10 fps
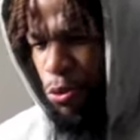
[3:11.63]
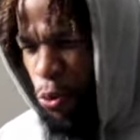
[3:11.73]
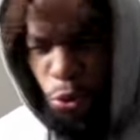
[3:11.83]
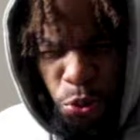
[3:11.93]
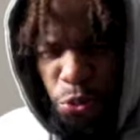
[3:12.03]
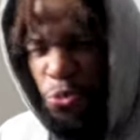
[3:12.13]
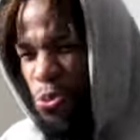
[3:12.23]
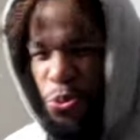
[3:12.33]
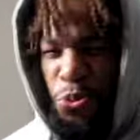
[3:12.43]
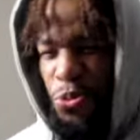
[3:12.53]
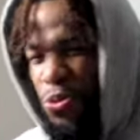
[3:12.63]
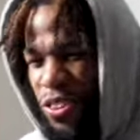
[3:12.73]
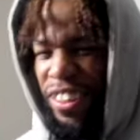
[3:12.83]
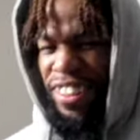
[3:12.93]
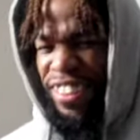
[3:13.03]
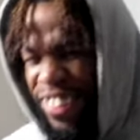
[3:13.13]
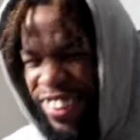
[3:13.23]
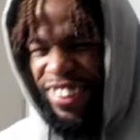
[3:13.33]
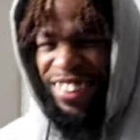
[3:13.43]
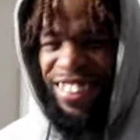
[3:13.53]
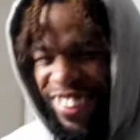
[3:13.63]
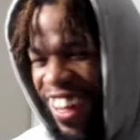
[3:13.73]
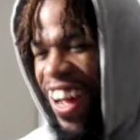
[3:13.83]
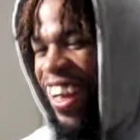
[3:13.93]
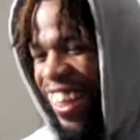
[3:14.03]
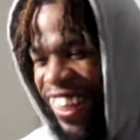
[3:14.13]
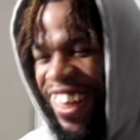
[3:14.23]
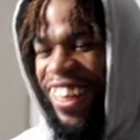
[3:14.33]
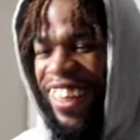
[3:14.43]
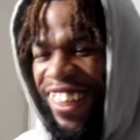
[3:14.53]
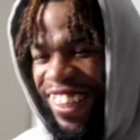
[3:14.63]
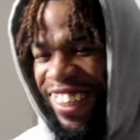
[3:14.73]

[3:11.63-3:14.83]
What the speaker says: Ooh. Nah, they killing it.